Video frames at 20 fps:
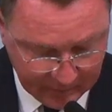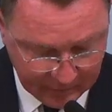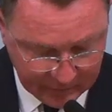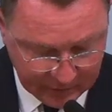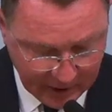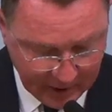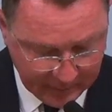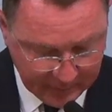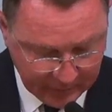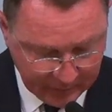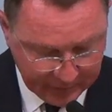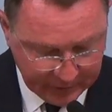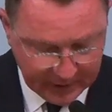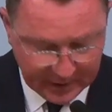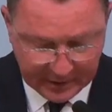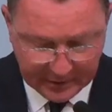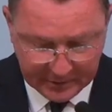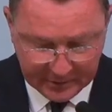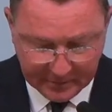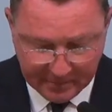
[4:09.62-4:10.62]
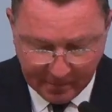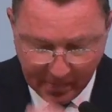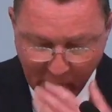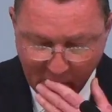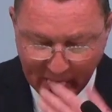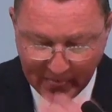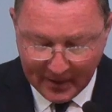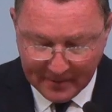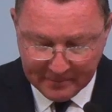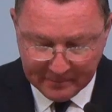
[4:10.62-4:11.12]
Chapter 6,
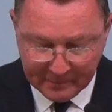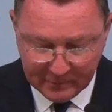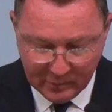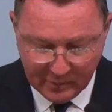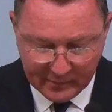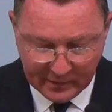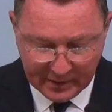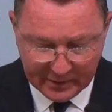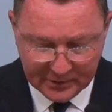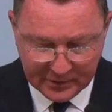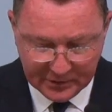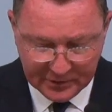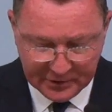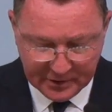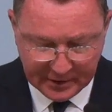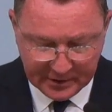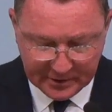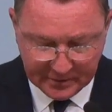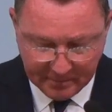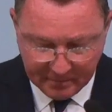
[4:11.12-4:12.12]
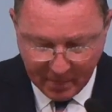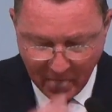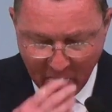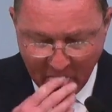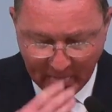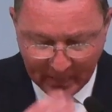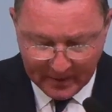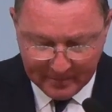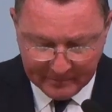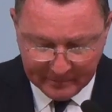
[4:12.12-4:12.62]
Revelation 6,
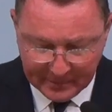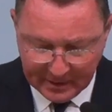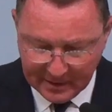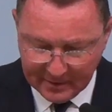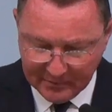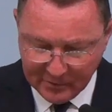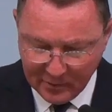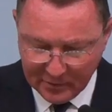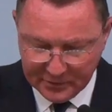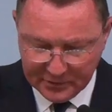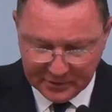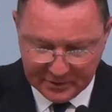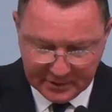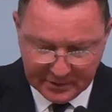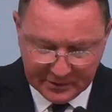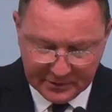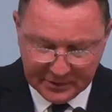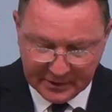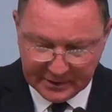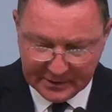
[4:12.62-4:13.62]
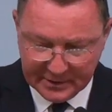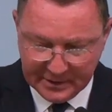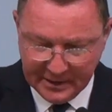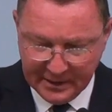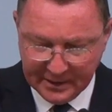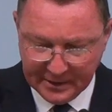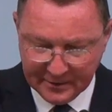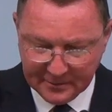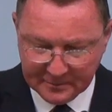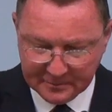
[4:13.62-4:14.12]
and verse
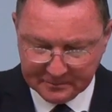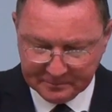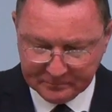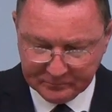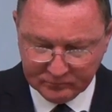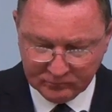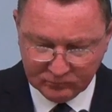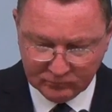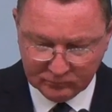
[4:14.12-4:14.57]
16.